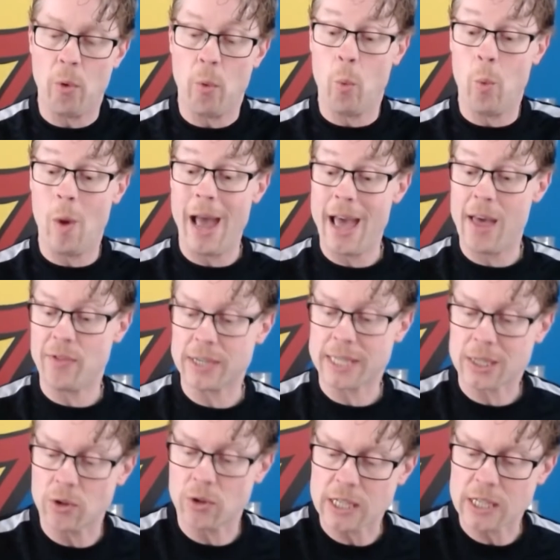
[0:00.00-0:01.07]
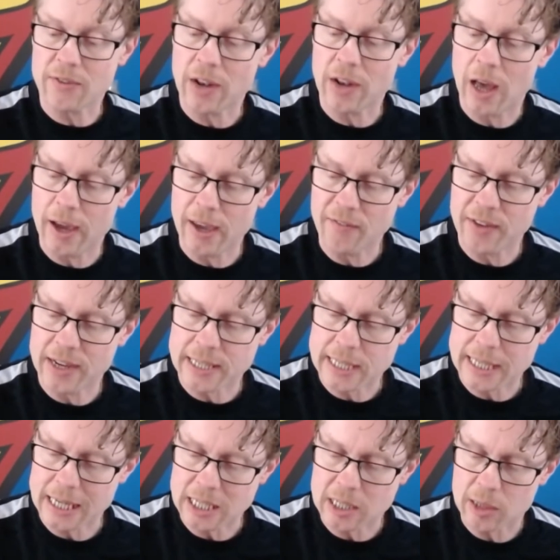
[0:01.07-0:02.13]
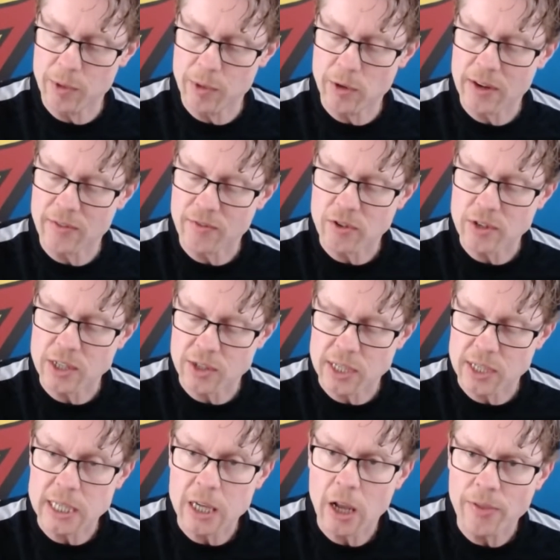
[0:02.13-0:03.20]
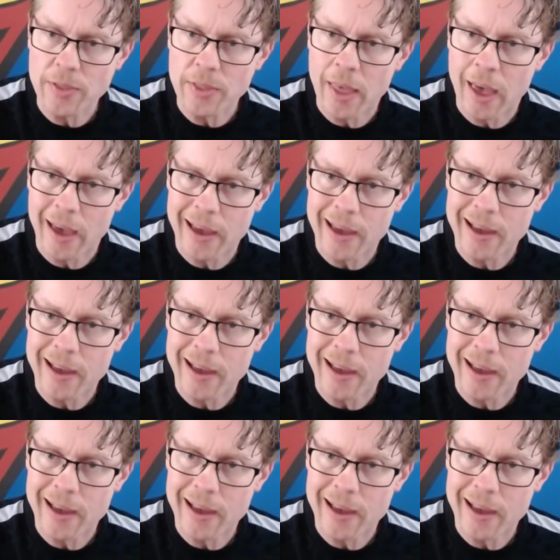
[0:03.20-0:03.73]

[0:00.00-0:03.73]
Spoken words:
where the source of life is, that's the Moon in front of the Sun there.